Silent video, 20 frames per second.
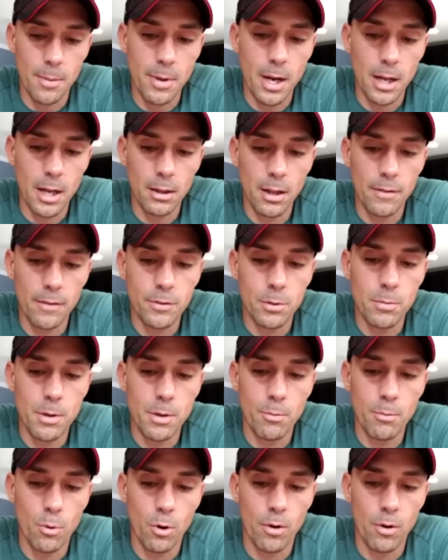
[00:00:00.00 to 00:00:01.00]
I'd love to be
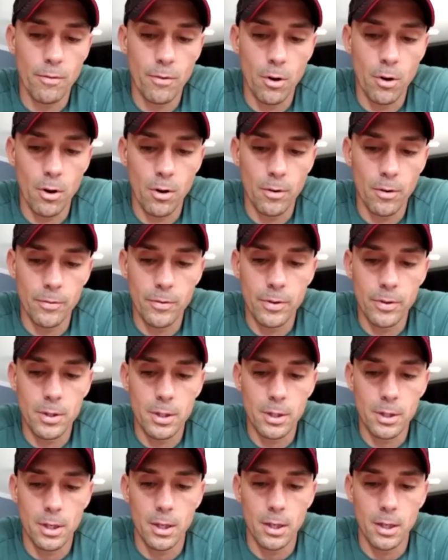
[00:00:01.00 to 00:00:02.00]
more involved
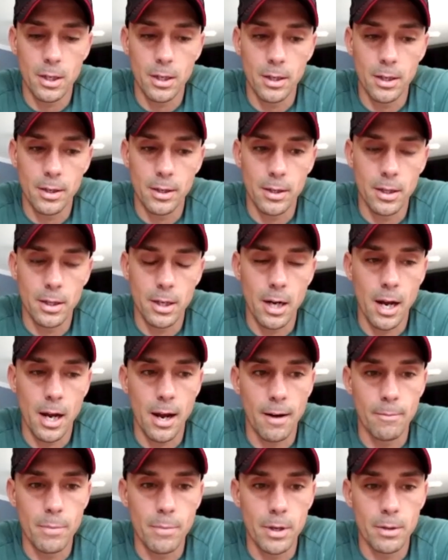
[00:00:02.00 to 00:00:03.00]
than I
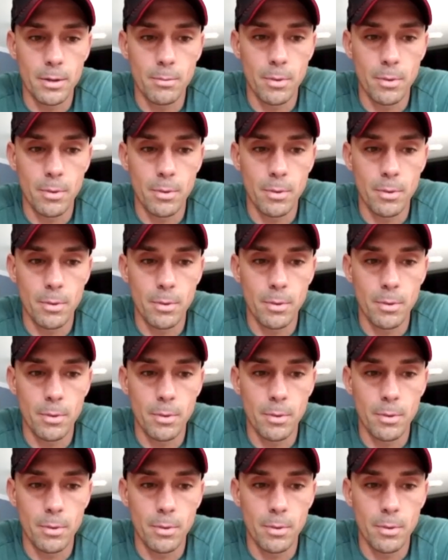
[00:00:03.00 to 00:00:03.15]
have been,